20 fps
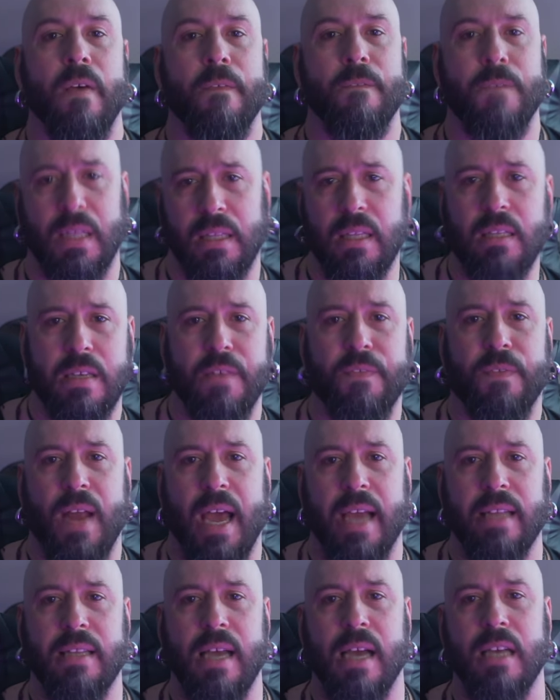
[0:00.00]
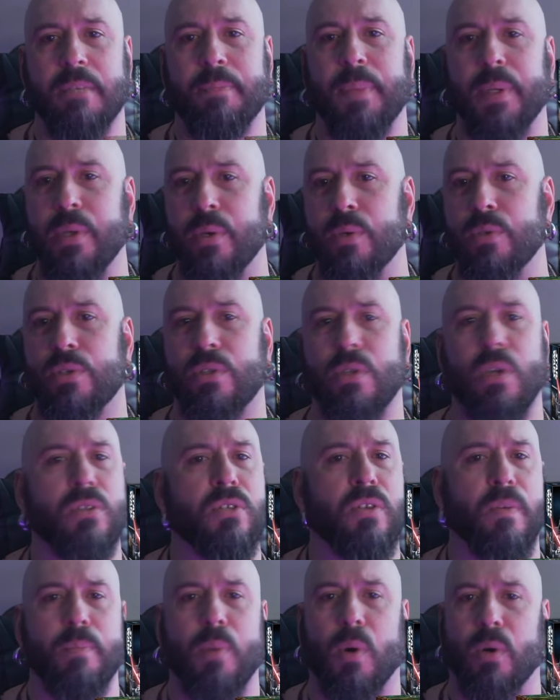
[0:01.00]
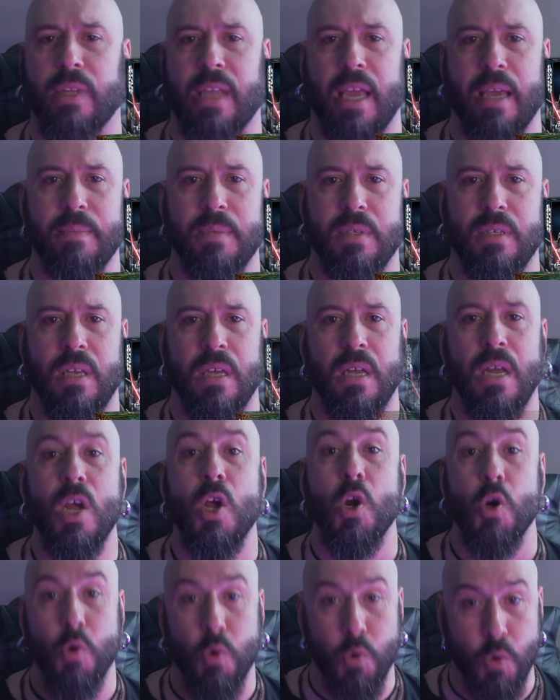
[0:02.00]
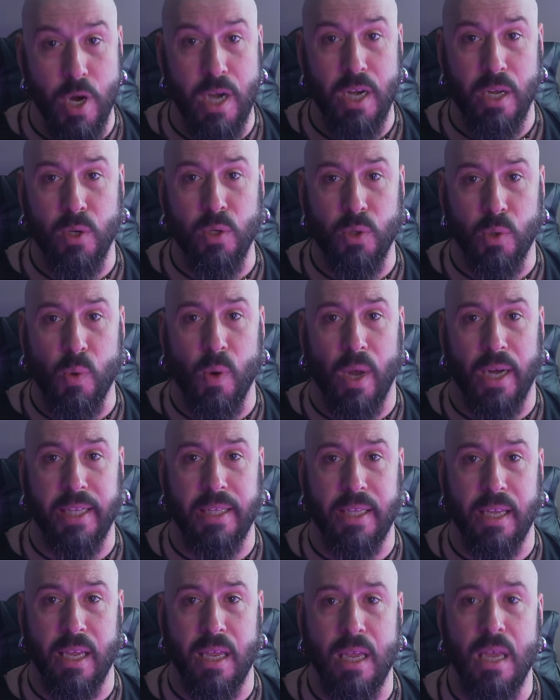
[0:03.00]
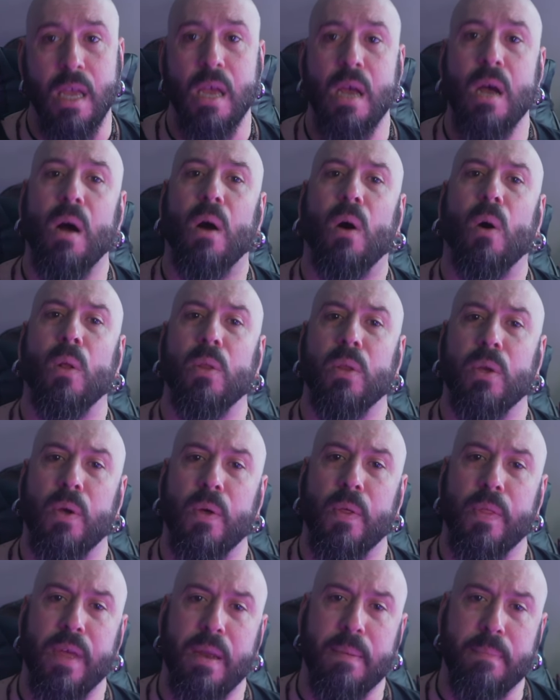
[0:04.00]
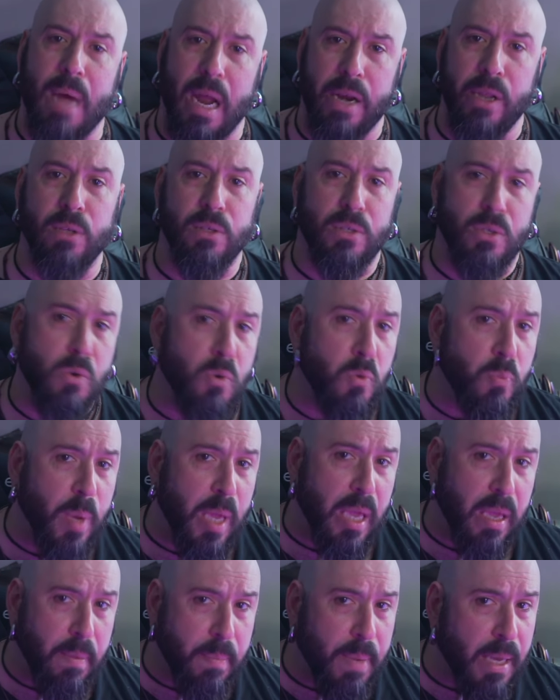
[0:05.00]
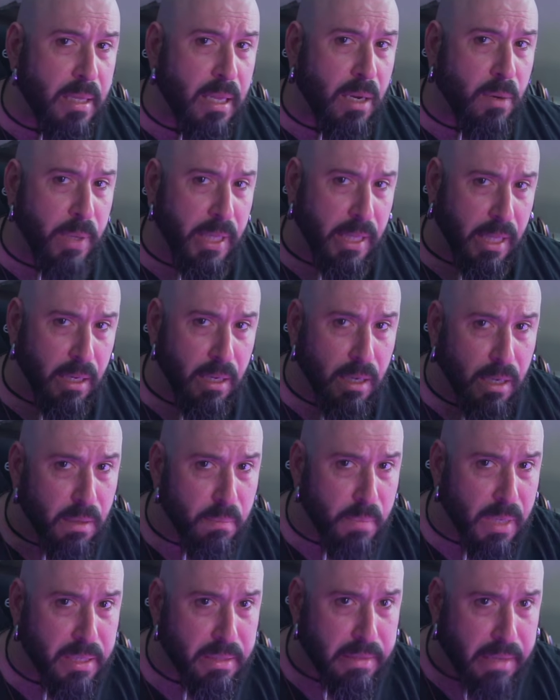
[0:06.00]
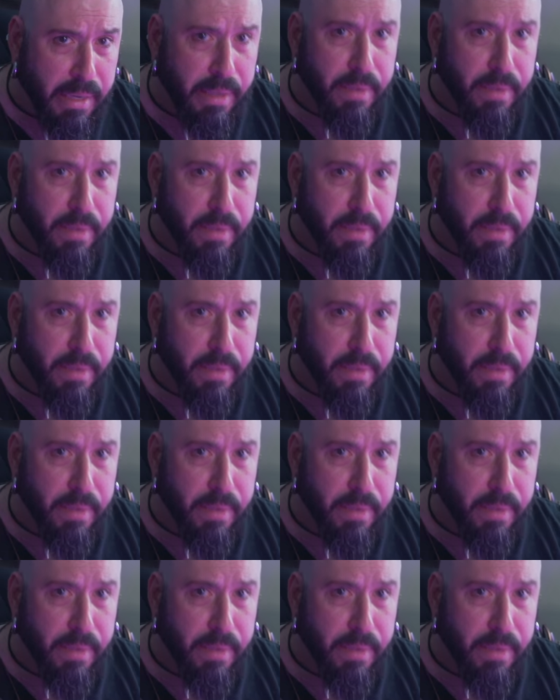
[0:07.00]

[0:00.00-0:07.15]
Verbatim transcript: Fantasy Flight has produced tons of board games, really good quality, although their manuals could be better written, I must say.